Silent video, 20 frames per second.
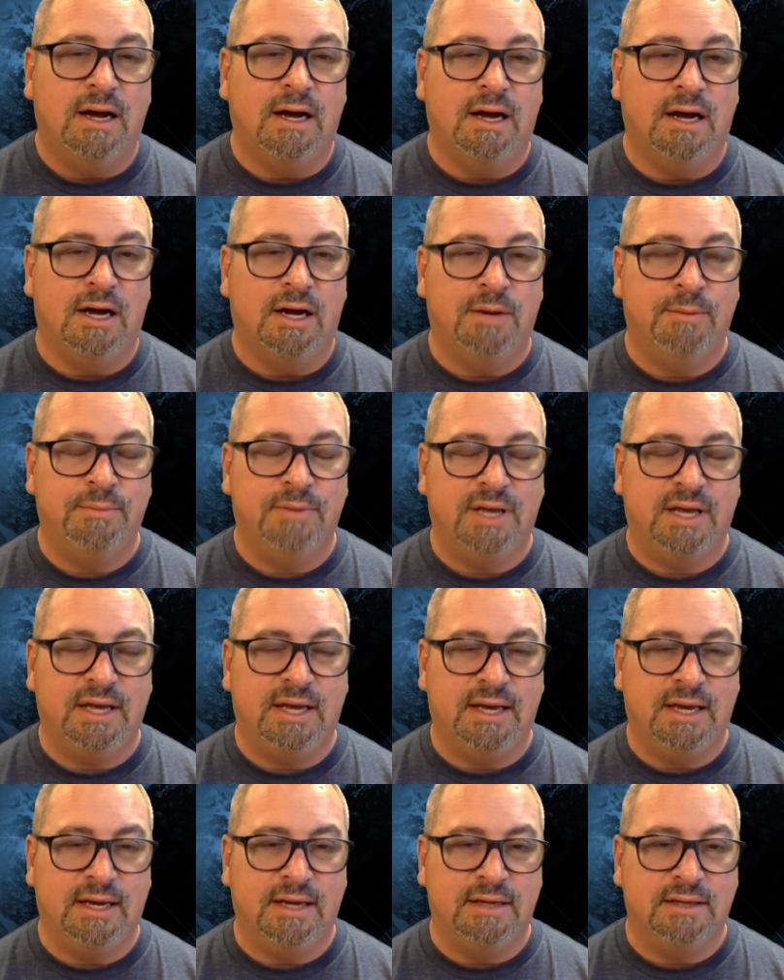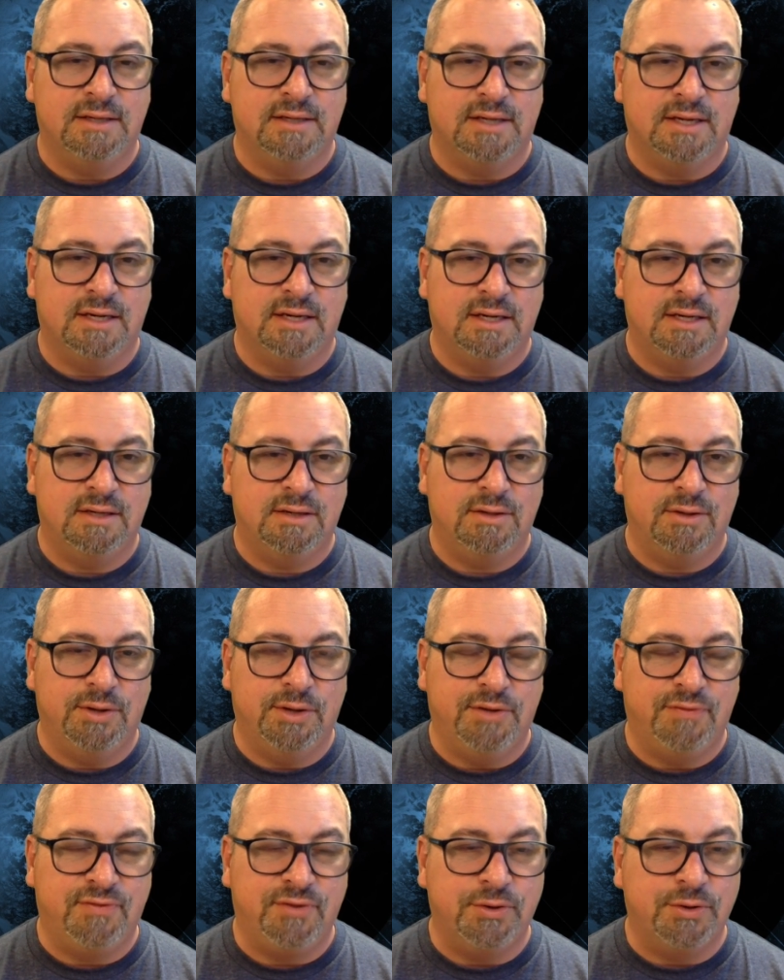
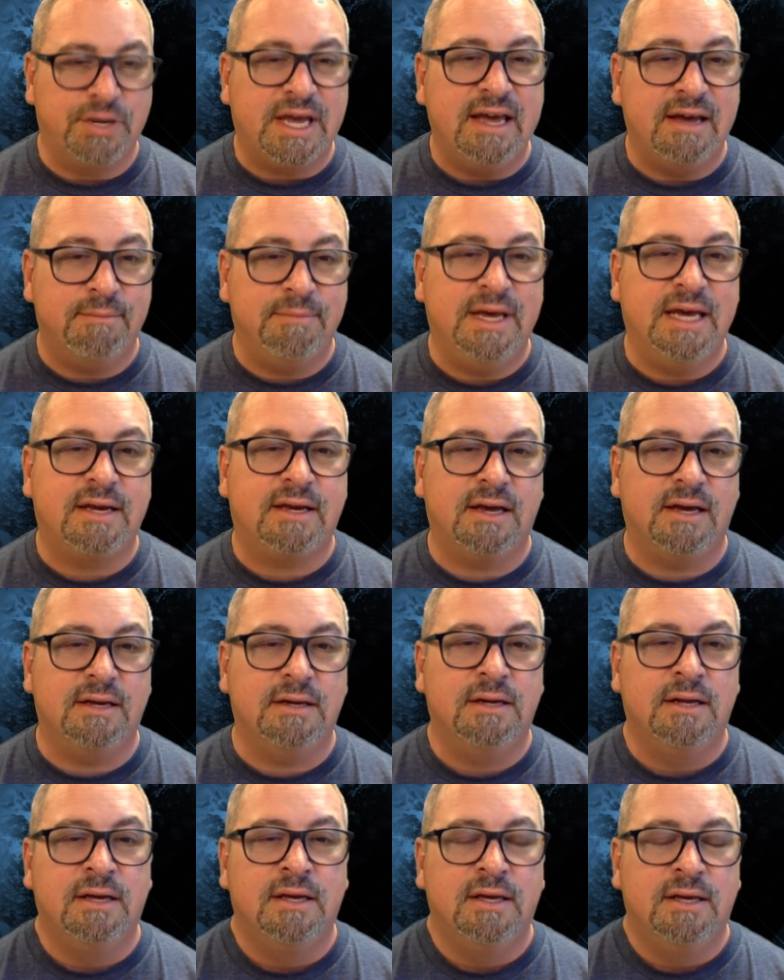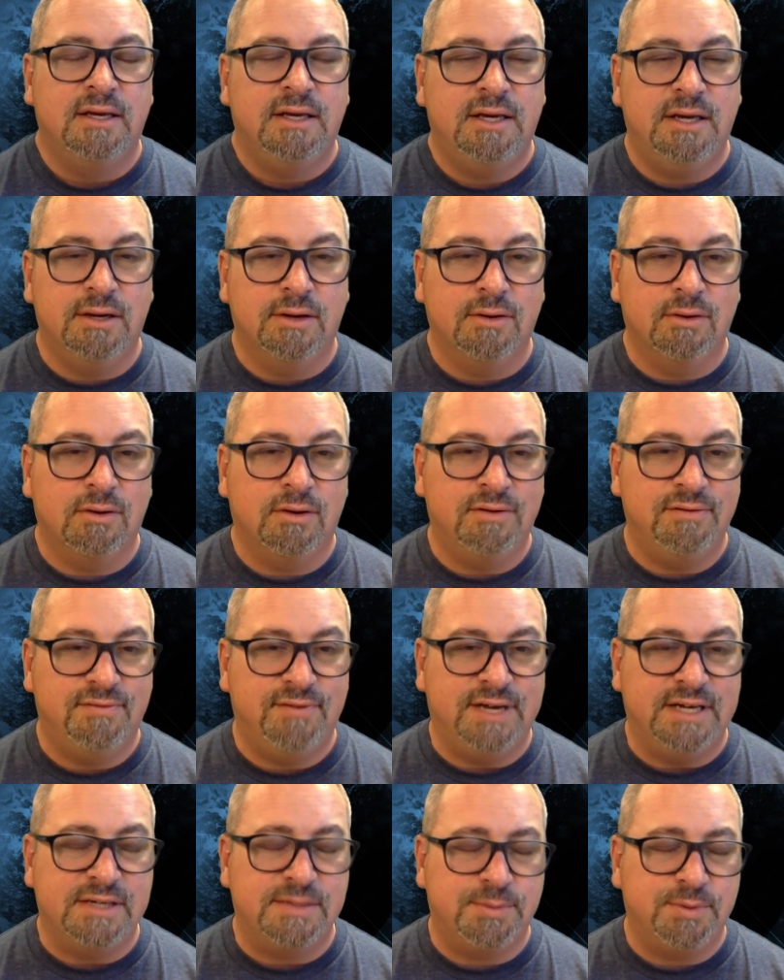If you can't make it here on
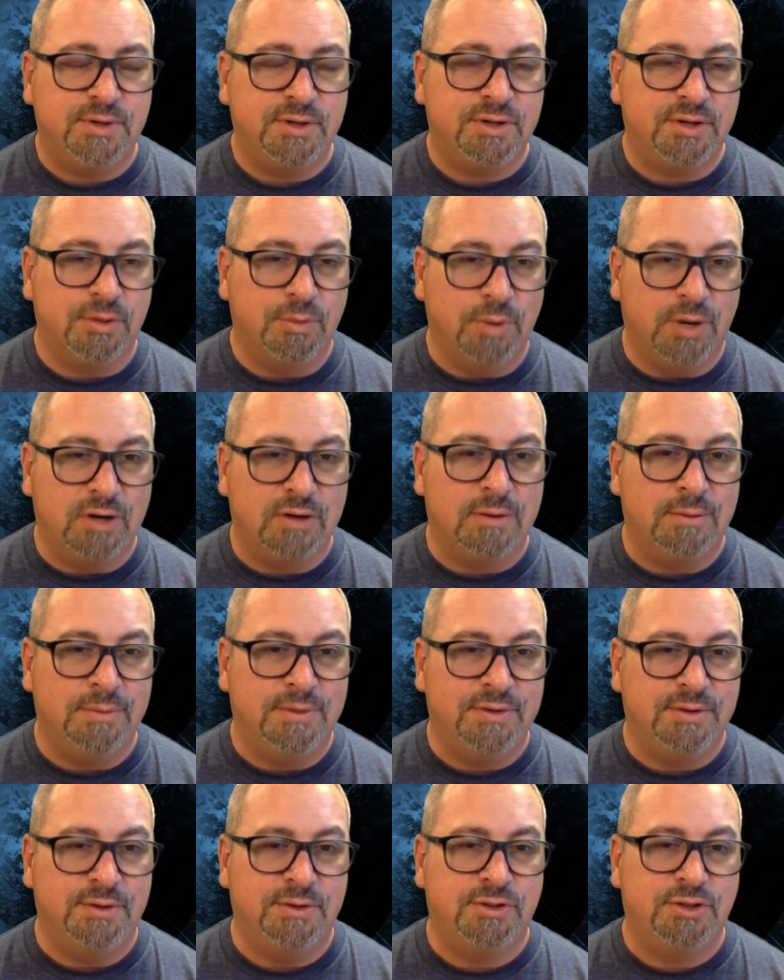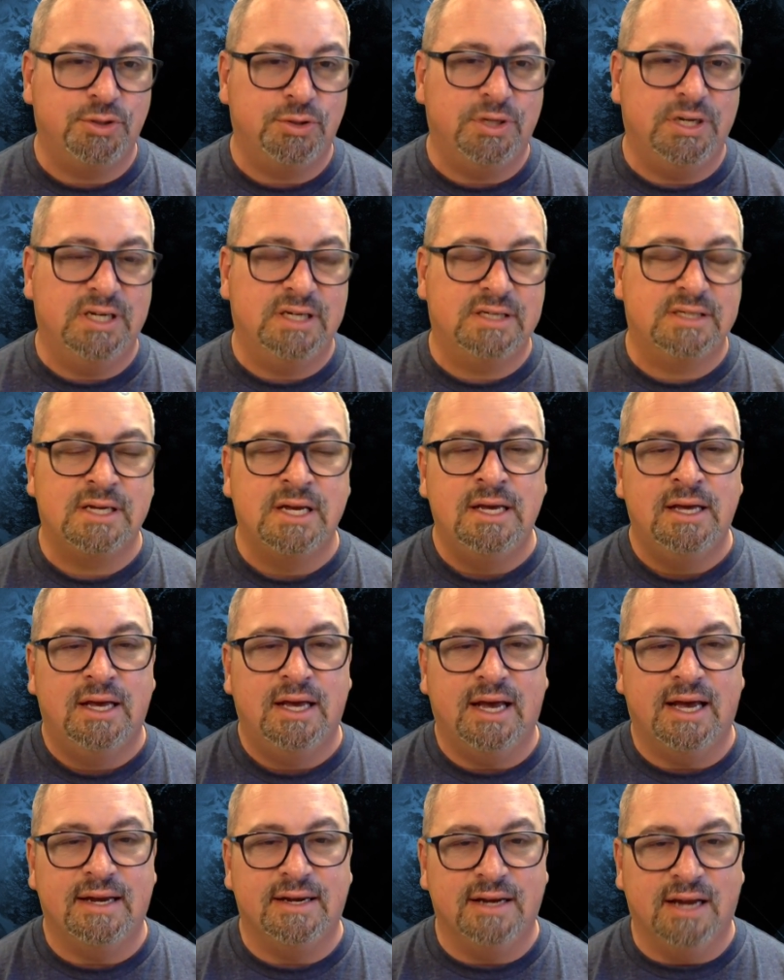Facebook, you're welcome to join us
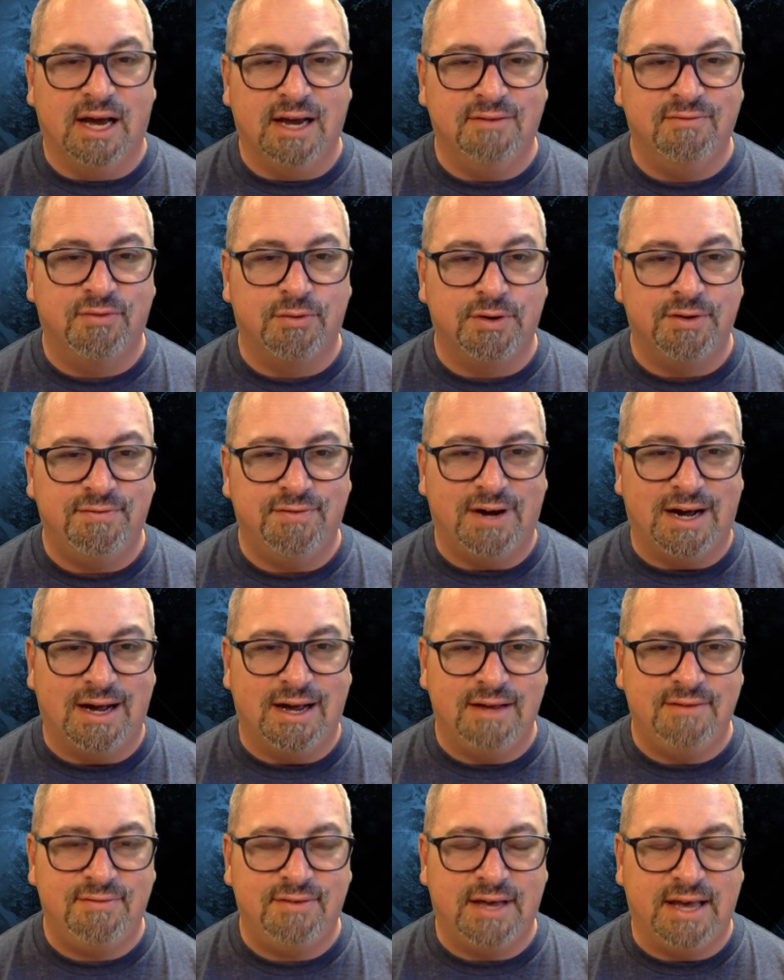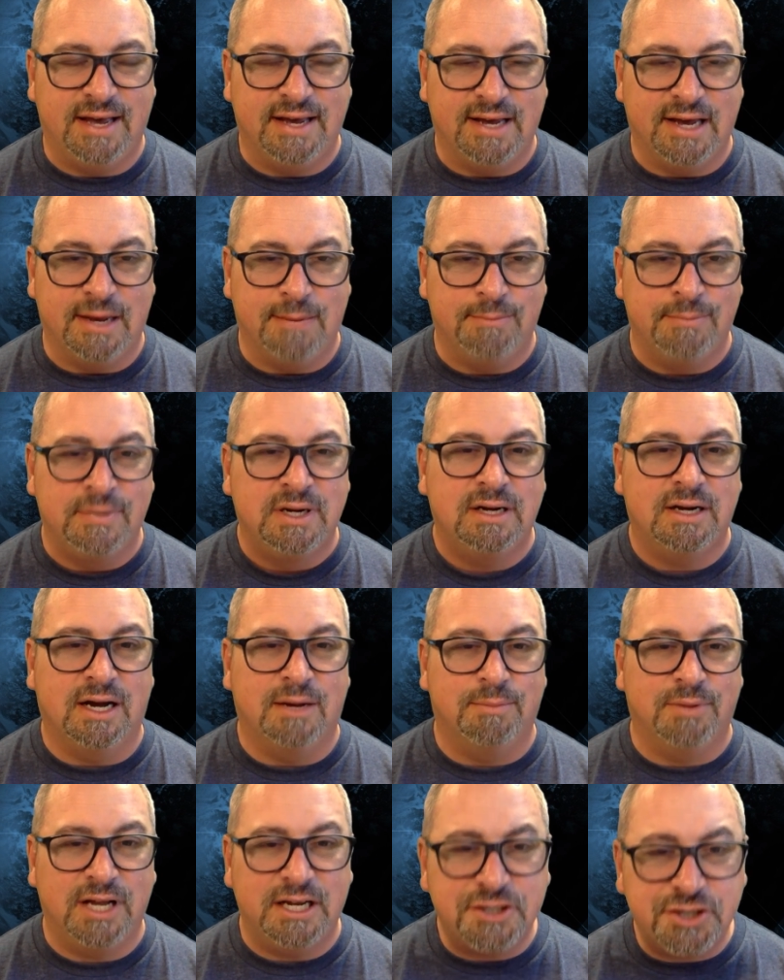at 9:45 a.m.
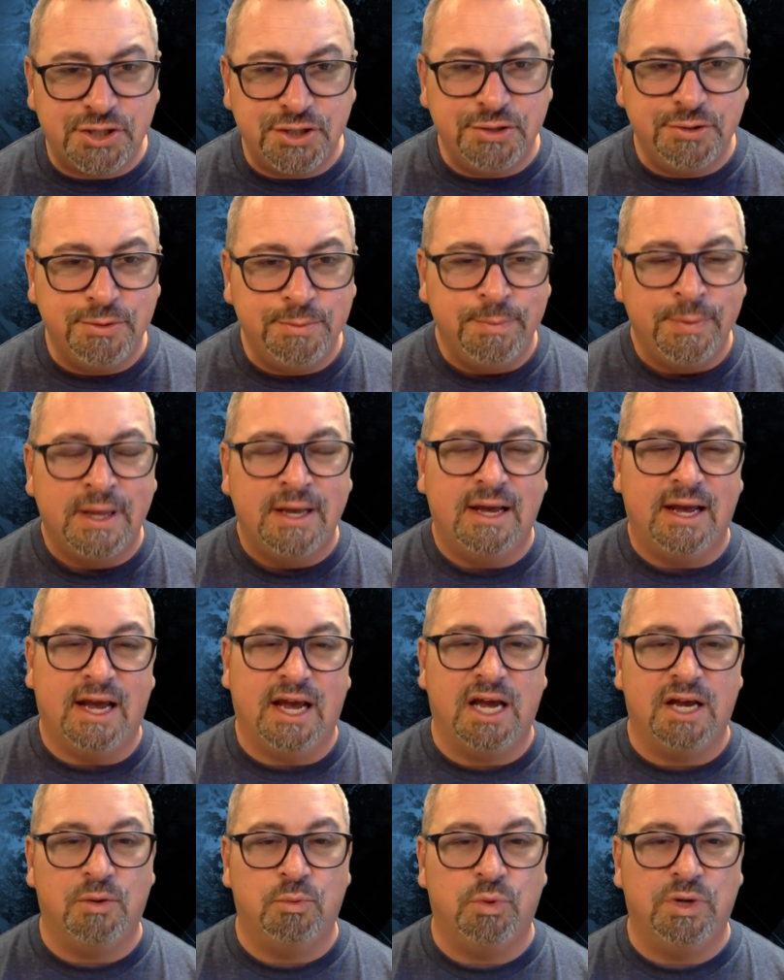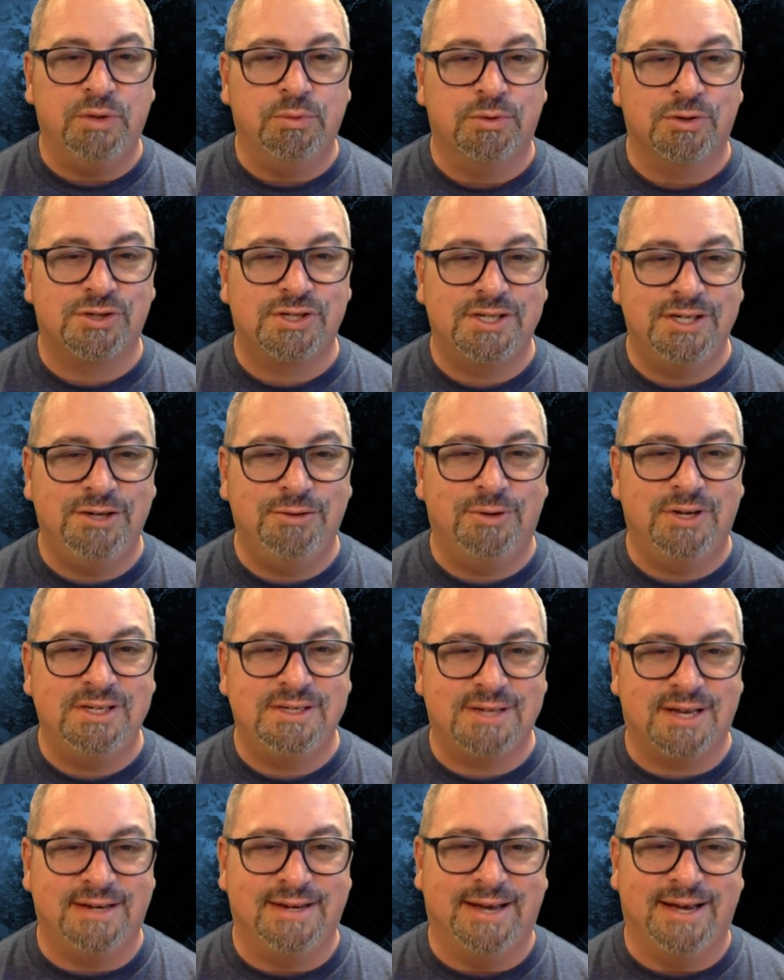God bless you, and we will see you
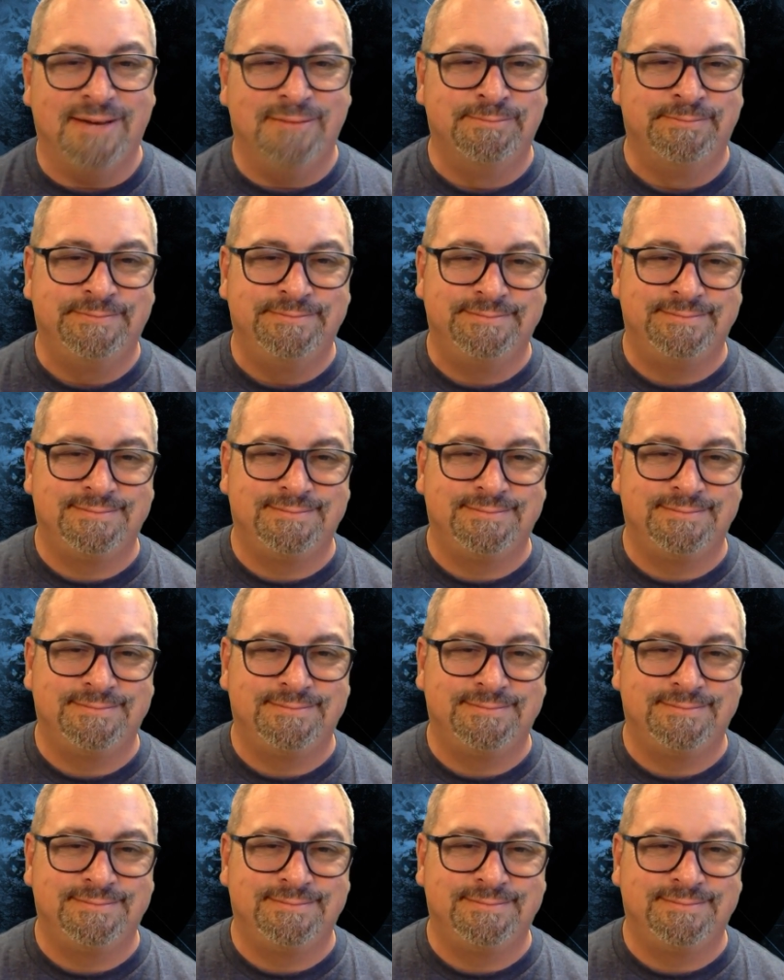on Sunday.